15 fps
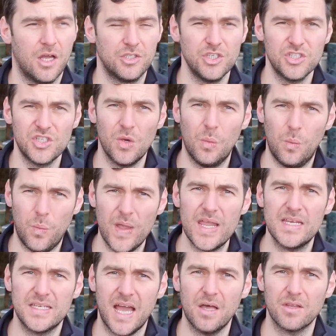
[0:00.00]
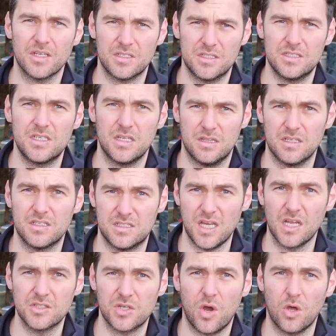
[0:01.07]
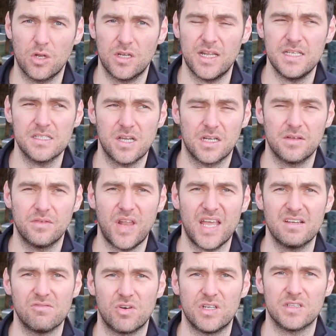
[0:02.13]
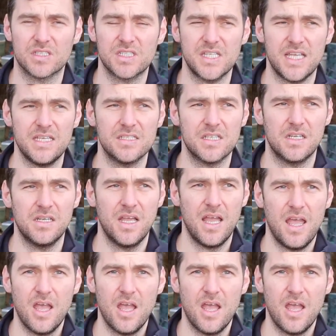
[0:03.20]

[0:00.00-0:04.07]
just to weed out the dud colonies kind of later on in the season,